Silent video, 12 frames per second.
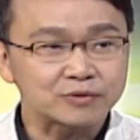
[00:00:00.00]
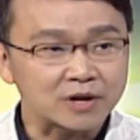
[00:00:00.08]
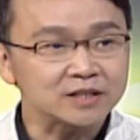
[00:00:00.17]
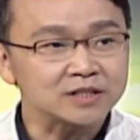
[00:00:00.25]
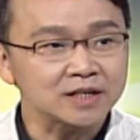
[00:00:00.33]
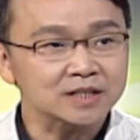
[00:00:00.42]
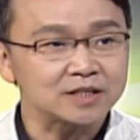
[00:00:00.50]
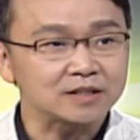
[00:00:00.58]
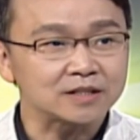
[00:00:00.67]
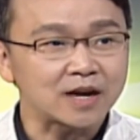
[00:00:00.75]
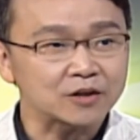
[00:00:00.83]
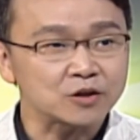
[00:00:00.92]
projects
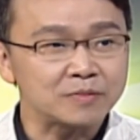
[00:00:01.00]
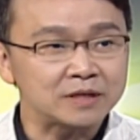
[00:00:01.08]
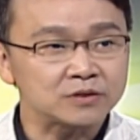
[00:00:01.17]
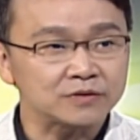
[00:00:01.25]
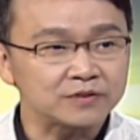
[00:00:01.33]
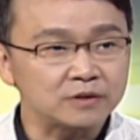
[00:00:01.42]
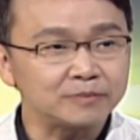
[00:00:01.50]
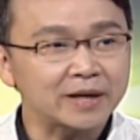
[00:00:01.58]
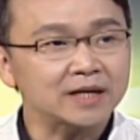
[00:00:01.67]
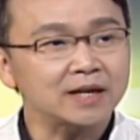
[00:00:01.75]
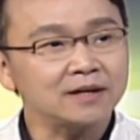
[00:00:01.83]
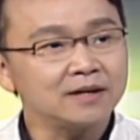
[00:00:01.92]
in documentary
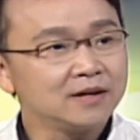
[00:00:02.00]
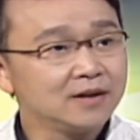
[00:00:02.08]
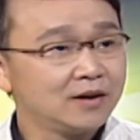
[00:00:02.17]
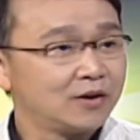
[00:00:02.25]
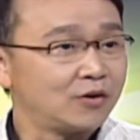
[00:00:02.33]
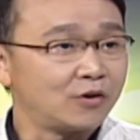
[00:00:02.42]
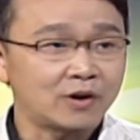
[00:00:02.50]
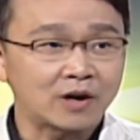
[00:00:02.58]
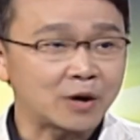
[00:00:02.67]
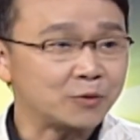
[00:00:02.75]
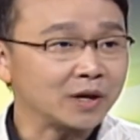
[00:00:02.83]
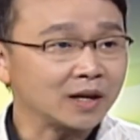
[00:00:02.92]
filmmaking, or
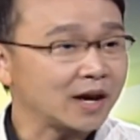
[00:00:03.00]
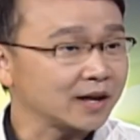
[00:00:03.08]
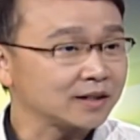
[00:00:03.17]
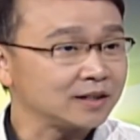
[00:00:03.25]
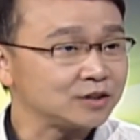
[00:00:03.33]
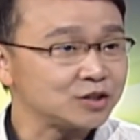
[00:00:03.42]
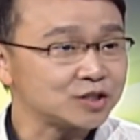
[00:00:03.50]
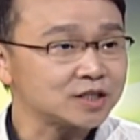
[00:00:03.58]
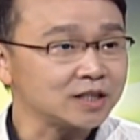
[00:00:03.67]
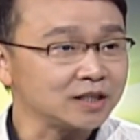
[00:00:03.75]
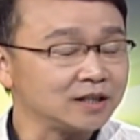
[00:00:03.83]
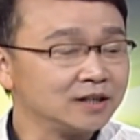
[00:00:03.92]
are we likely to
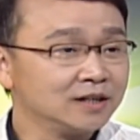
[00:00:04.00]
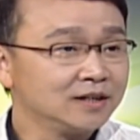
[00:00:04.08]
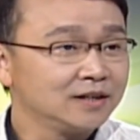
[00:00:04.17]
see,